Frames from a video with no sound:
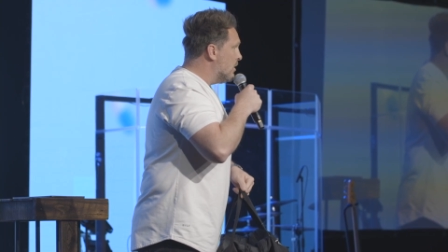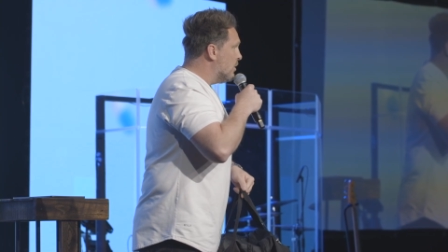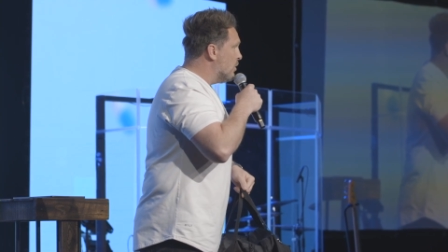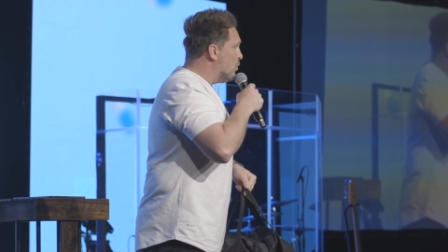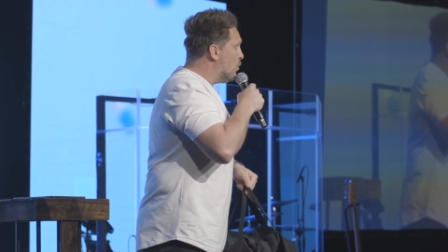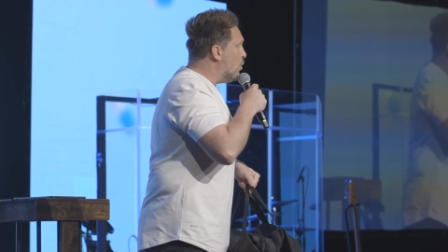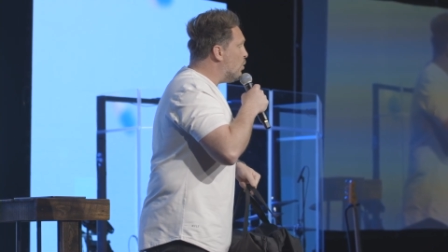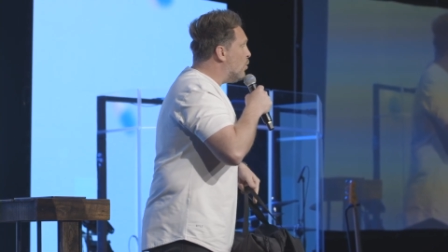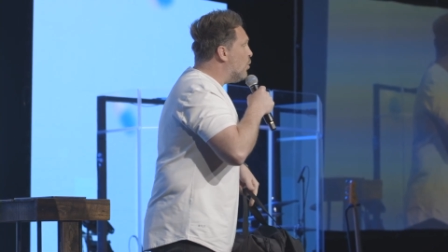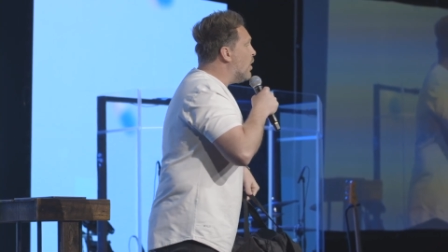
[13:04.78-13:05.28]

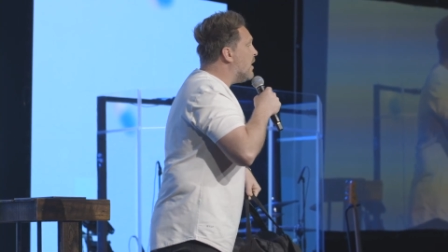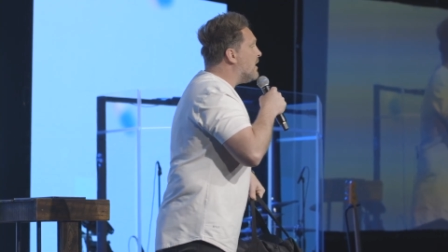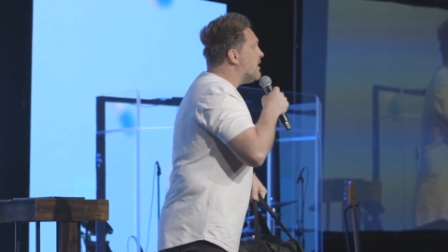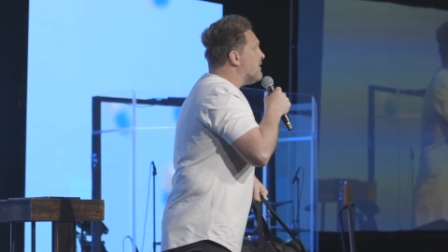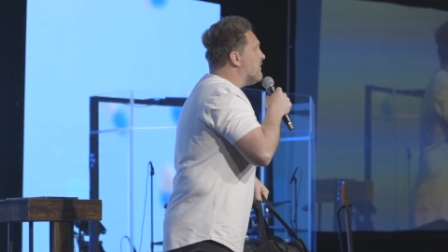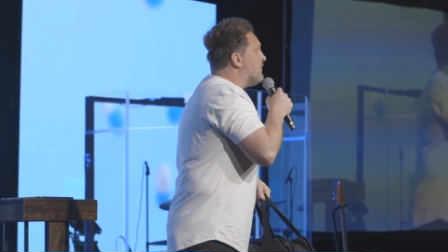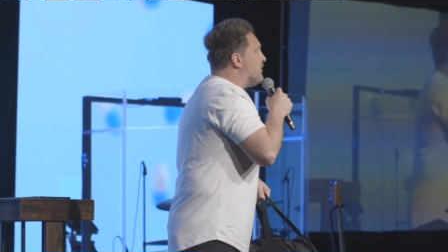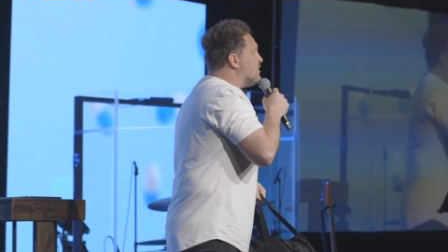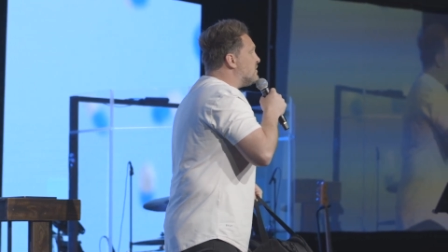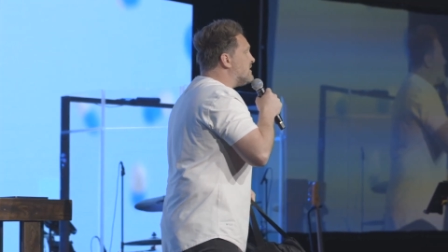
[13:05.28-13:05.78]
One of the
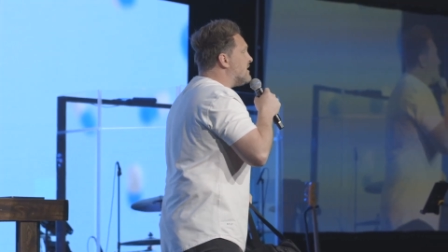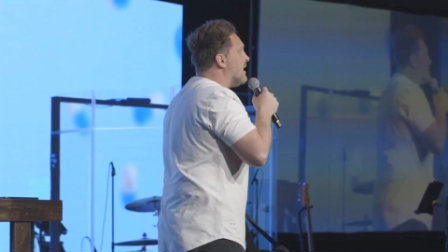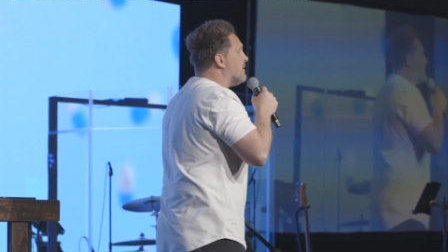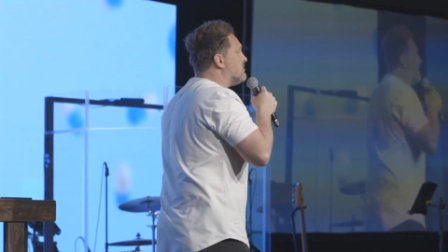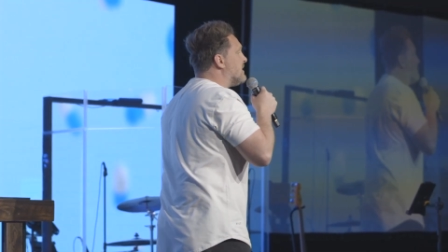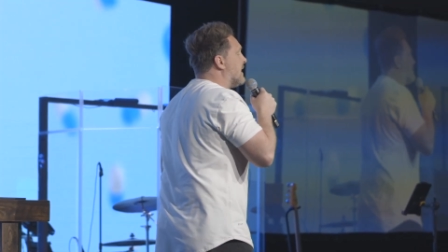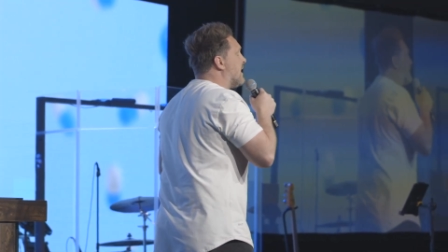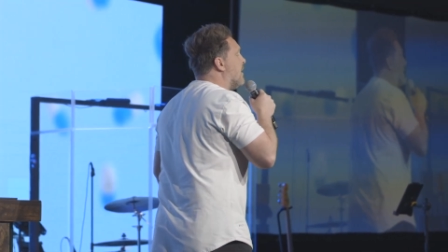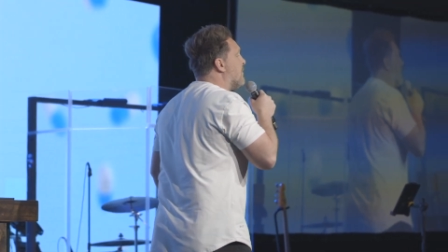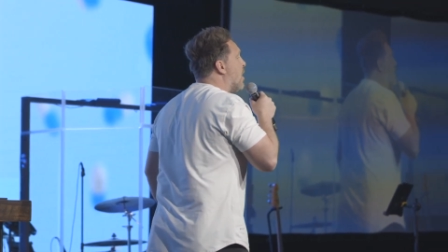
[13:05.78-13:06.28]
first times
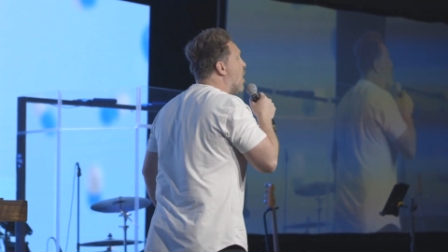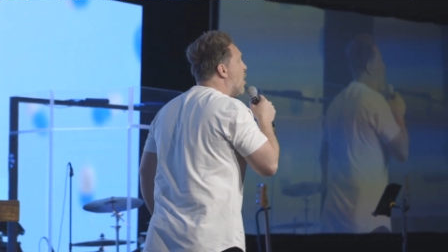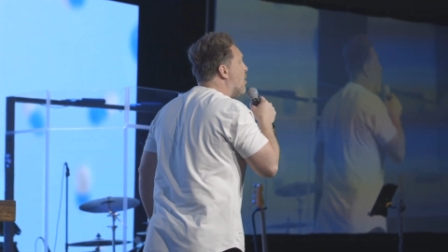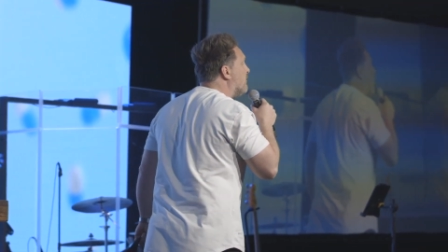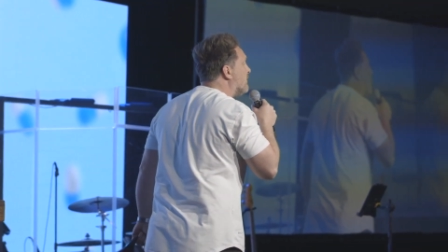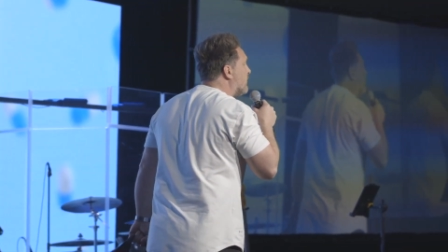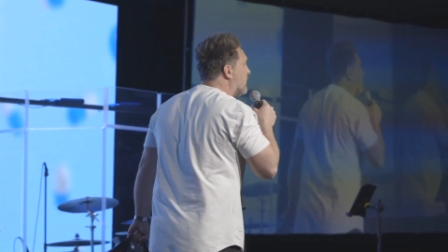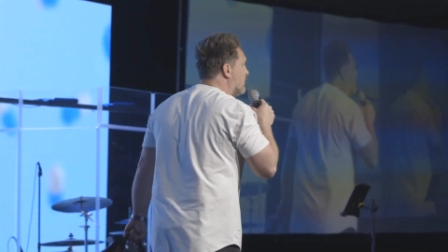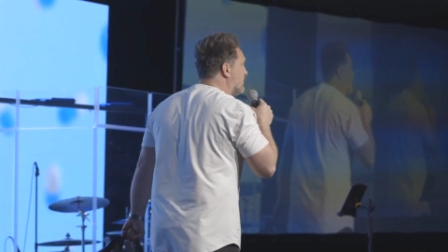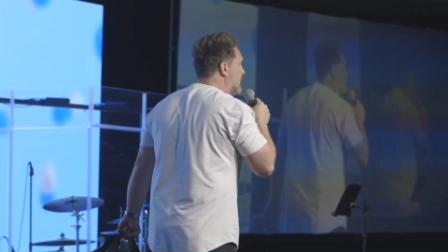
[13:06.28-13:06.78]
I come home
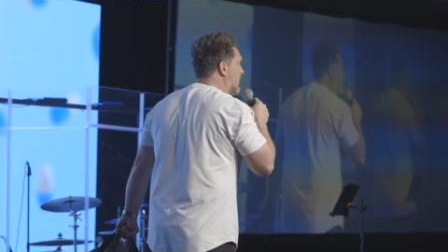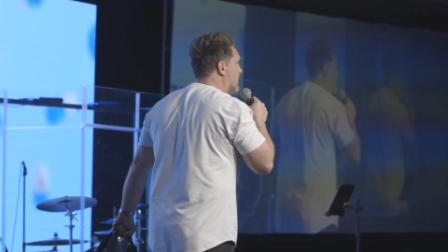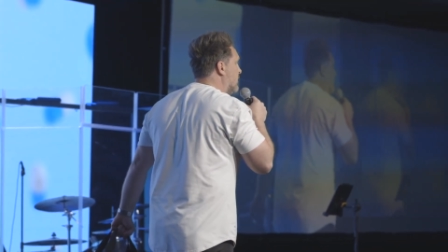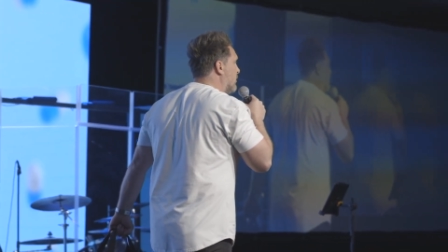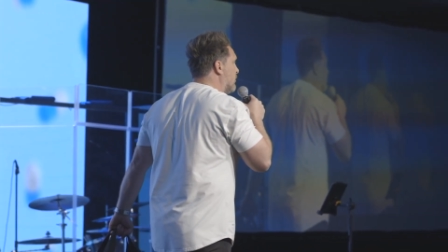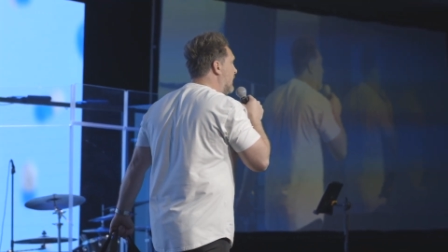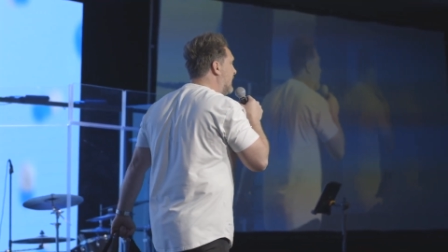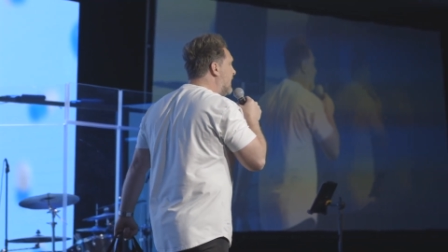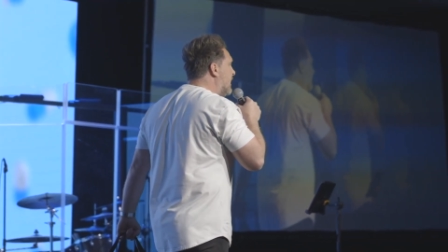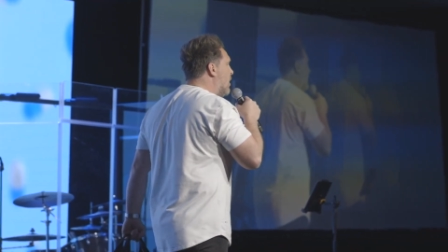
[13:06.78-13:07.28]
from dinner,
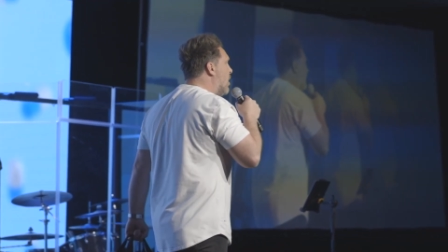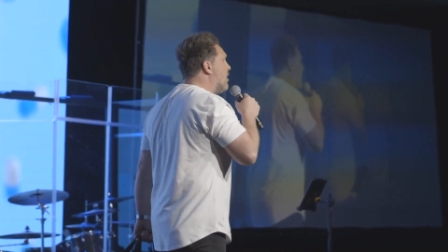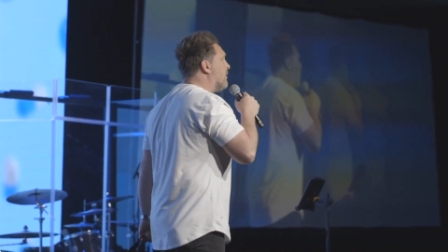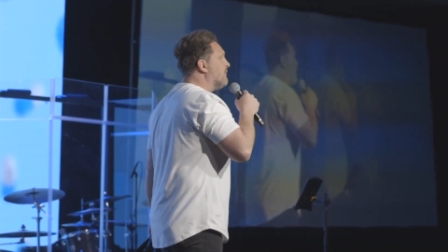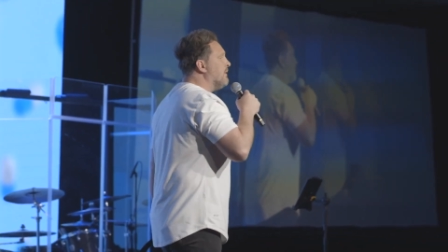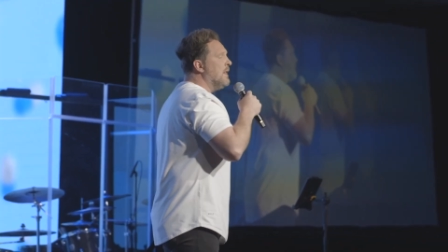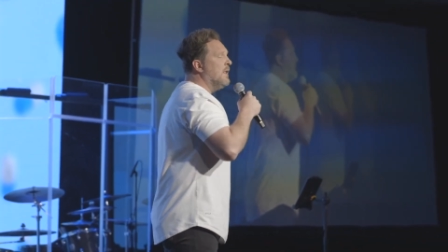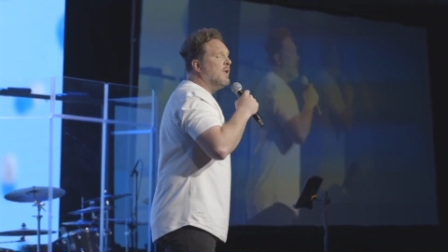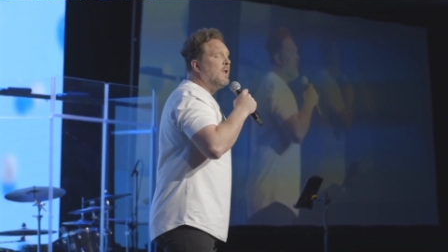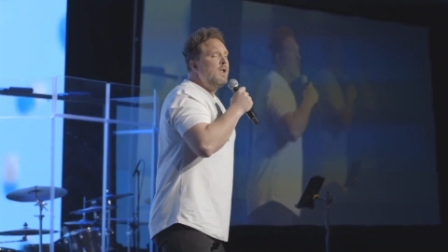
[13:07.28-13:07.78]
we get home
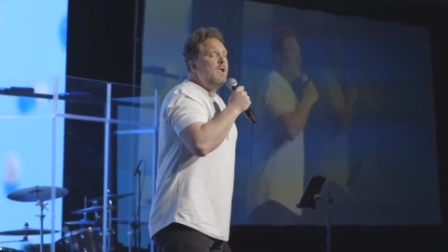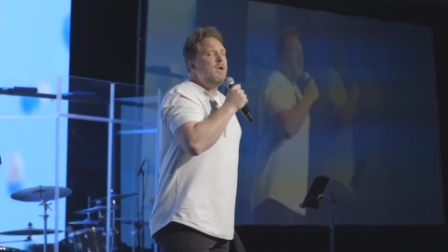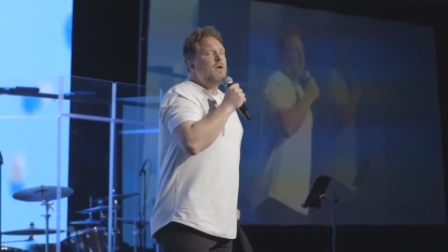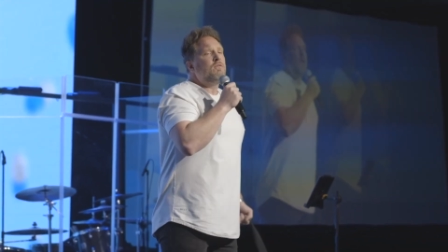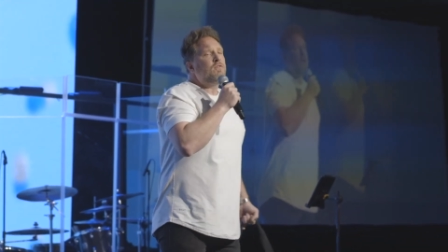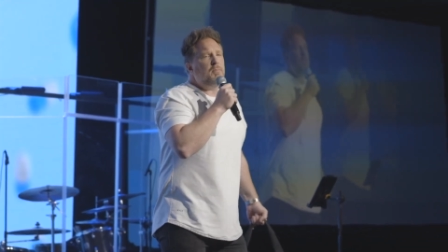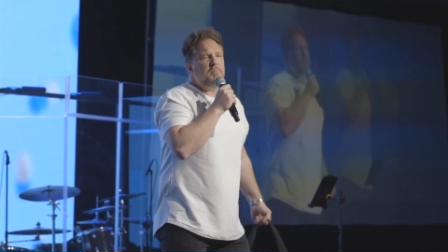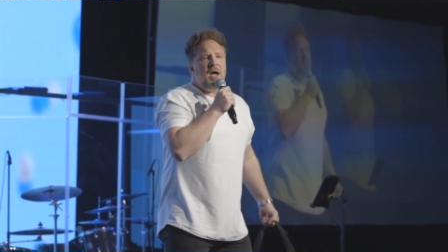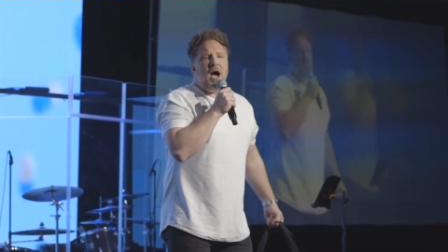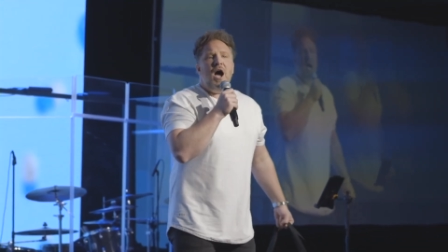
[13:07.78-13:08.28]

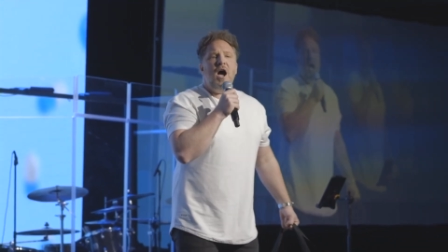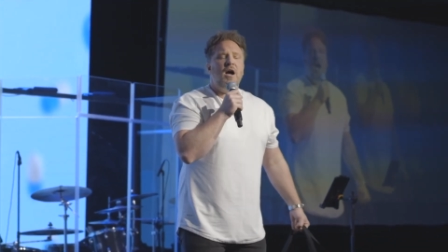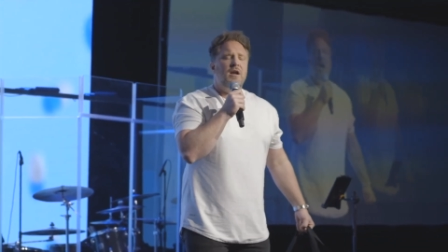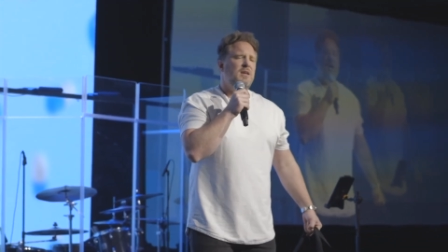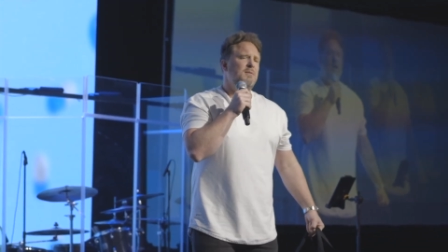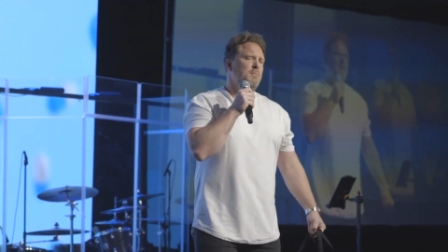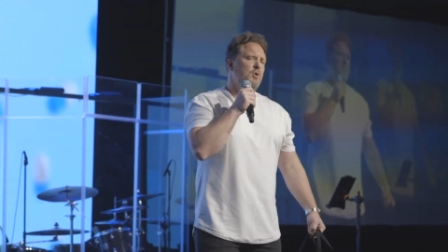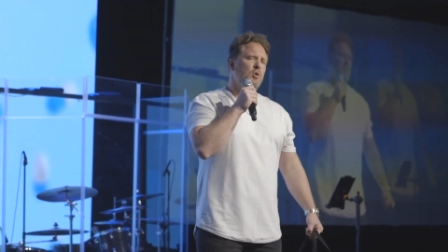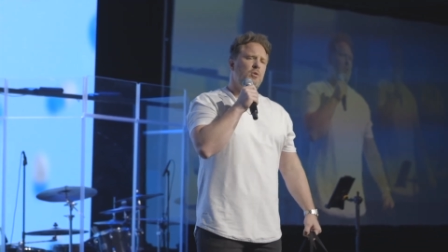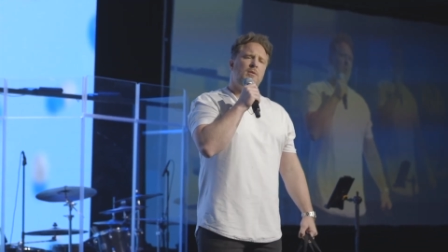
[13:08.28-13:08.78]
from the
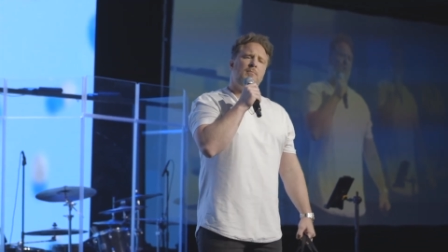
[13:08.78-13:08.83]
honeymoon.